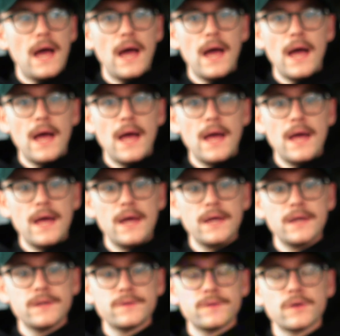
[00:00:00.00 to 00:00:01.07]

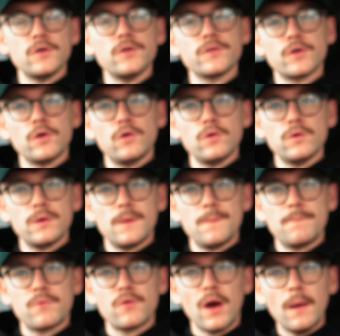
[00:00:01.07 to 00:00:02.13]
and I'm going to go
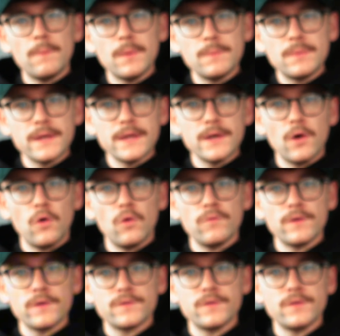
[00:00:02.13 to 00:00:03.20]
probably
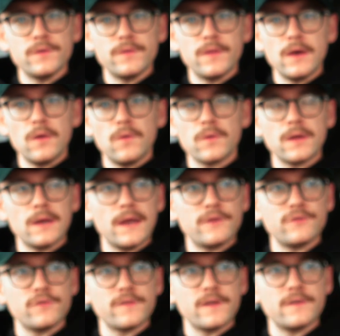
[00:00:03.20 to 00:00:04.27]
over to the local
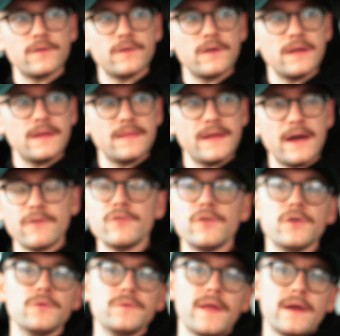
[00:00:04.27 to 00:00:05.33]
leisure centre in the
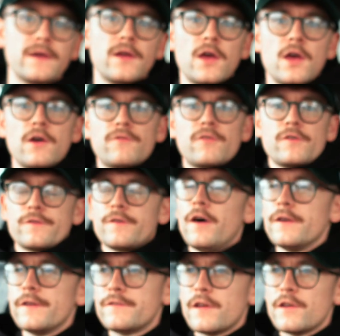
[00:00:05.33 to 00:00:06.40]
afternoon then for a
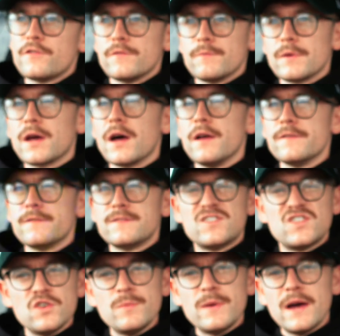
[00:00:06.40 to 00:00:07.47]
sauna session, because
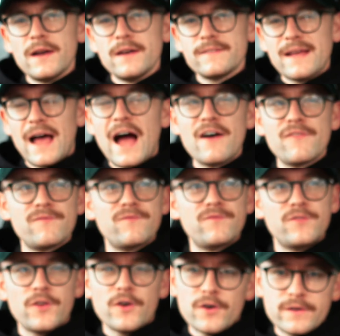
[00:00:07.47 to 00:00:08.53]
to be honest,
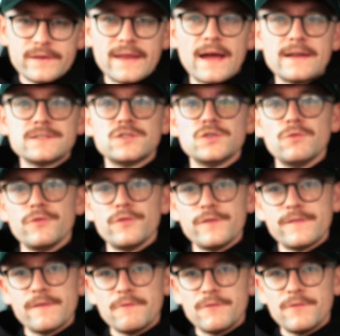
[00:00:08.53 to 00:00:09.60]
after that
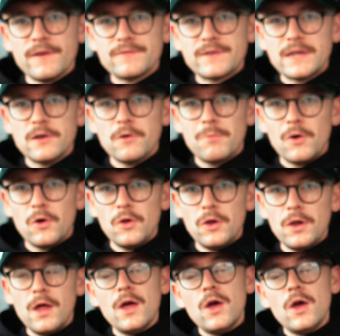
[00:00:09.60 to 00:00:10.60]
275 kilo pull,